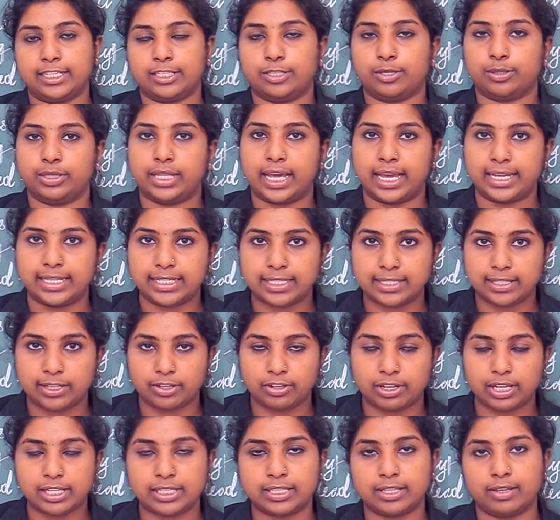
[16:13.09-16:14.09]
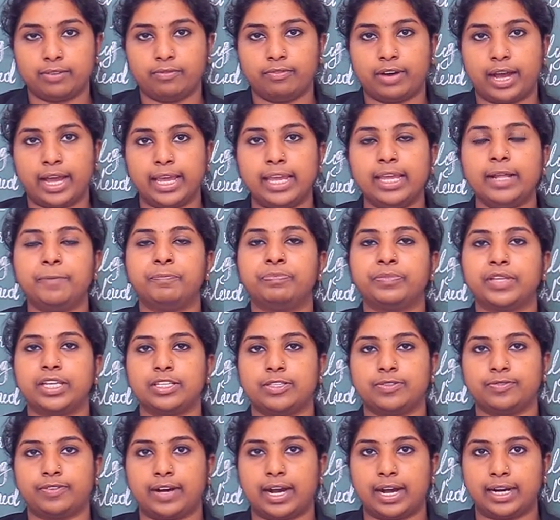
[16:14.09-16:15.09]
So that is the reason why
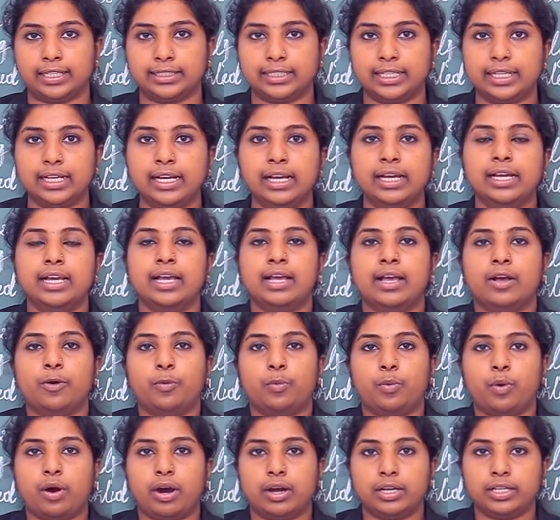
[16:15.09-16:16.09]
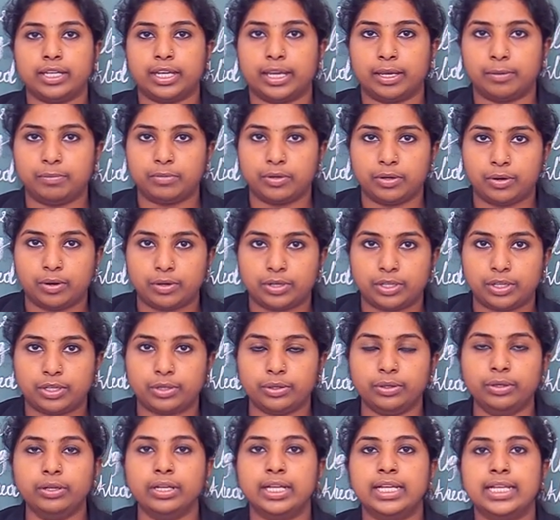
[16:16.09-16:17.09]
his father warned him not
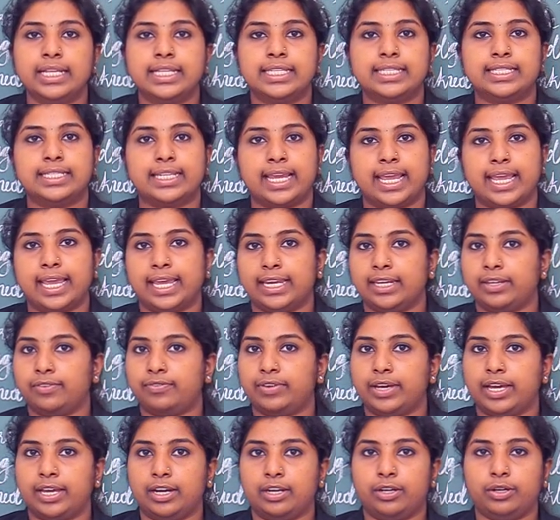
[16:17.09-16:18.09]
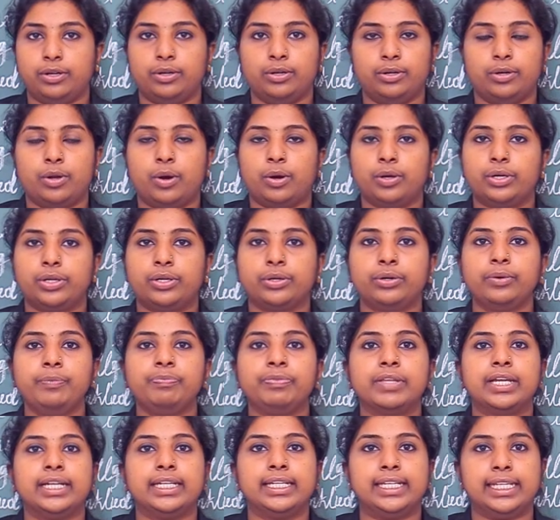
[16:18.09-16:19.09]
to stay anywhere, not
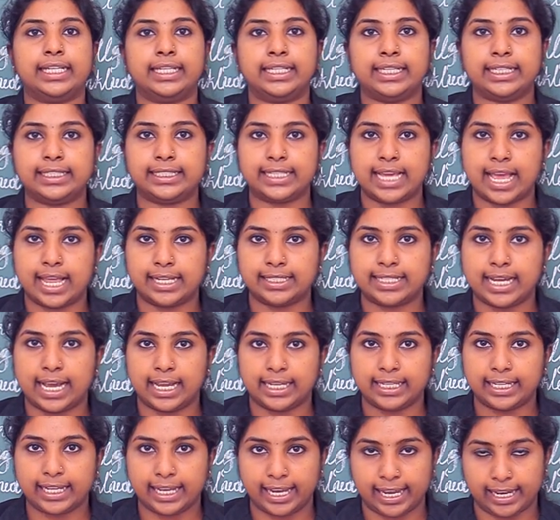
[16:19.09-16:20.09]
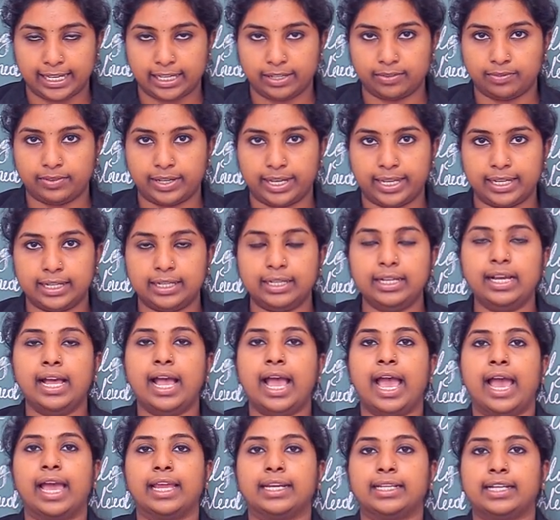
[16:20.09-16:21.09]
to dally anywhere,
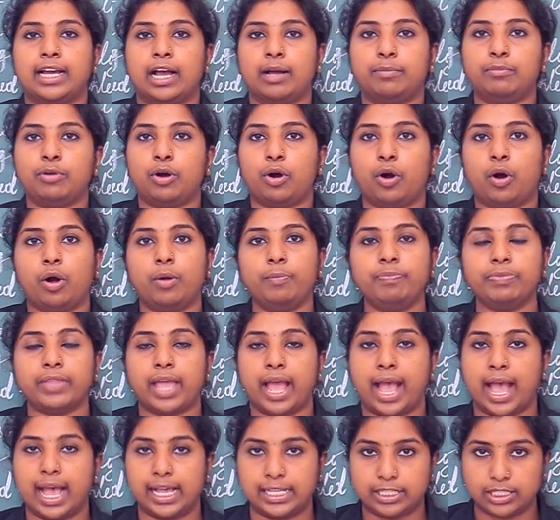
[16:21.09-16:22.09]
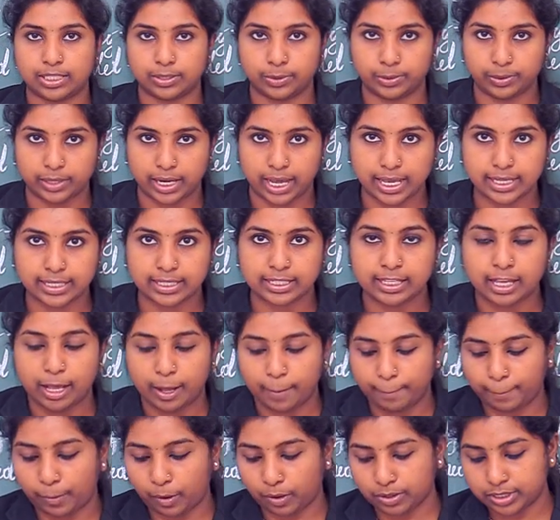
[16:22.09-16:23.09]
and come home as soon as
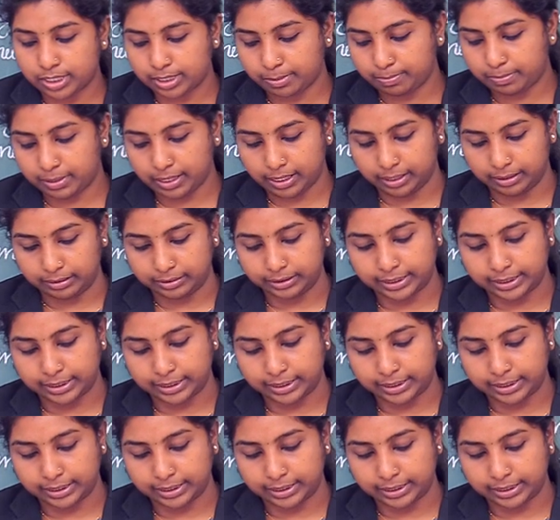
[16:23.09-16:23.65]
possible.